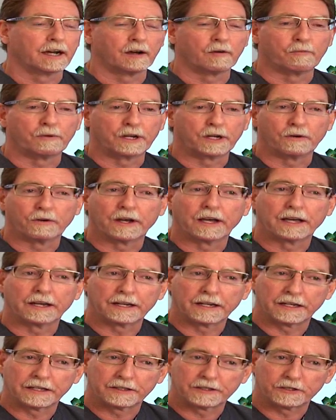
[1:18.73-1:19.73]
We go ahead
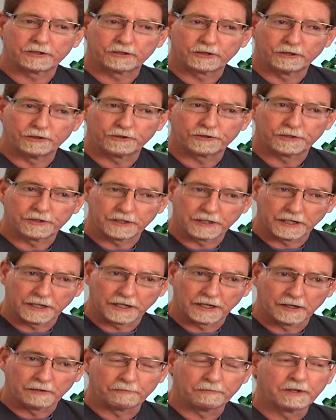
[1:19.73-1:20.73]
and get the tooth
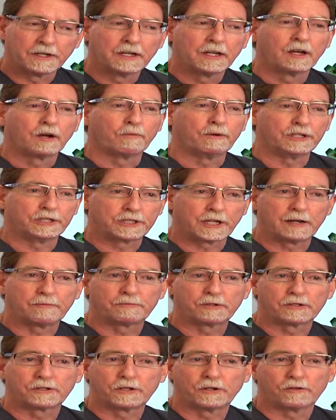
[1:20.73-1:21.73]
numb. We shape
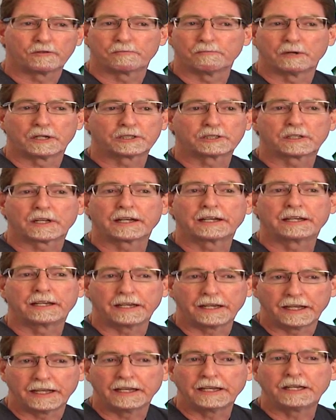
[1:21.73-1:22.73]
the tooth much like
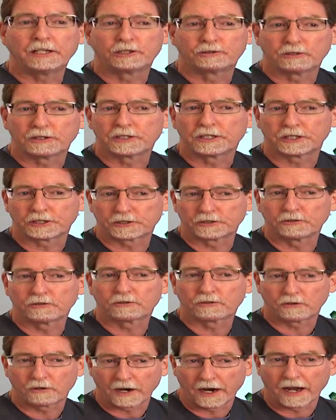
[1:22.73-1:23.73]
any traditional
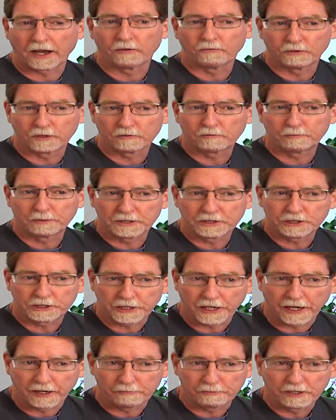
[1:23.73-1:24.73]
crown would have been
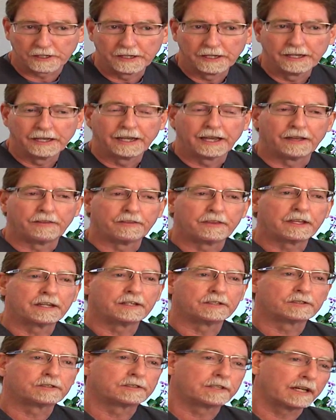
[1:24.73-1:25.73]
shaped. And then
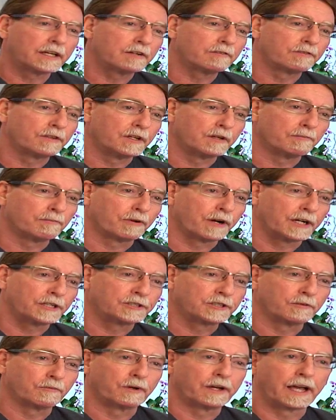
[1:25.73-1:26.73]
instead of the
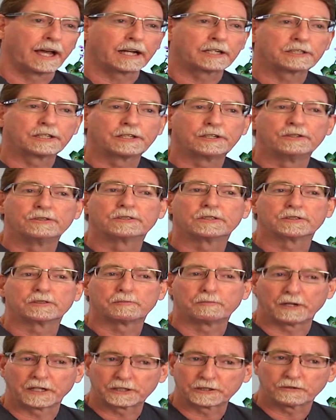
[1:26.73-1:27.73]
impression, we actually use a
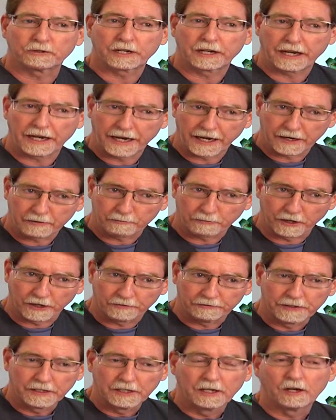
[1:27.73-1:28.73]
special camera.
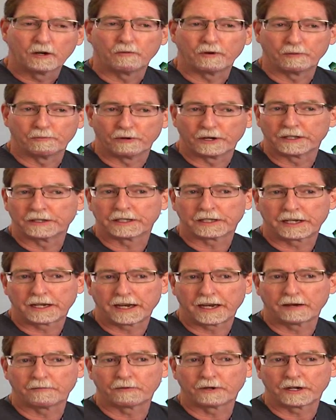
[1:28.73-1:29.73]
We bring the
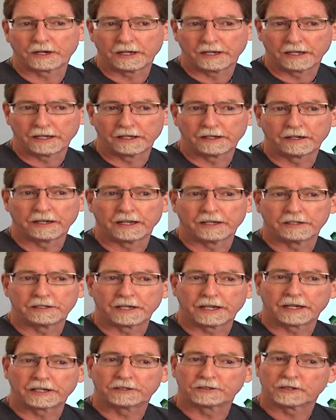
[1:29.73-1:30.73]
camera in and
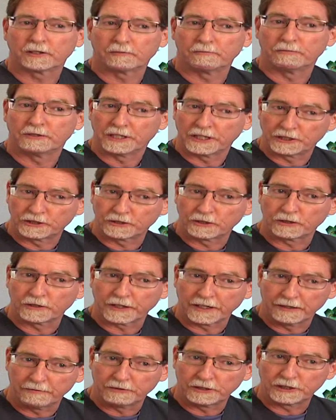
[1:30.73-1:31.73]
take some digital
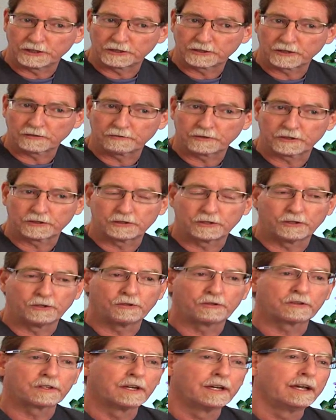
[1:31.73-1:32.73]
images of the
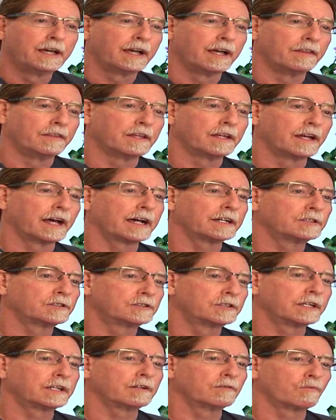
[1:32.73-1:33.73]
tooth, and then I
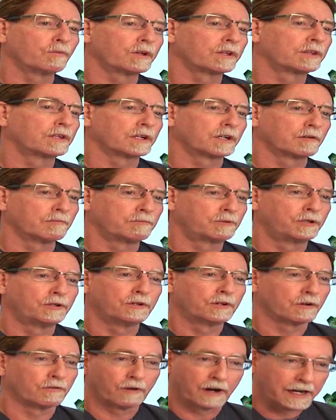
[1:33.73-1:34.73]
sit with the
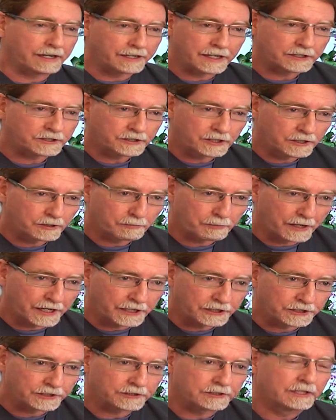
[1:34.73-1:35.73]
computer right next to the
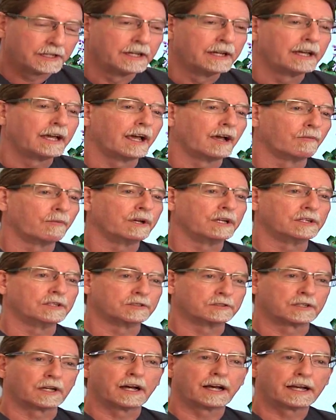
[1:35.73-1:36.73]
patient, and we
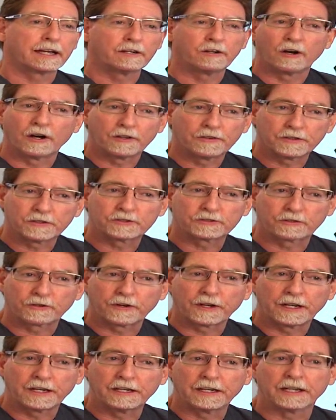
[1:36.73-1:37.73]
design on the
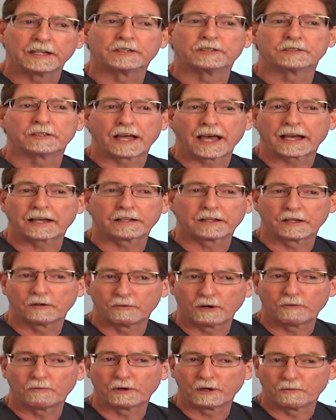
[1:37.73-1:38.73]
screen exactly
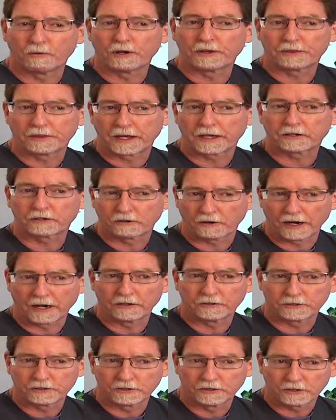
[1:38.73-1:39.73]
what we want that
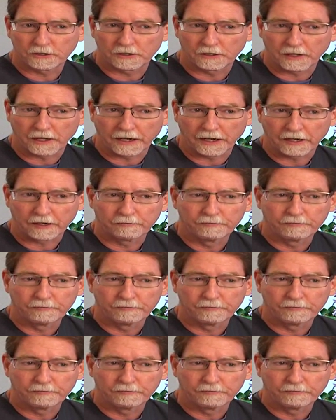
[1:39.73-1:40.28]
crown to look like.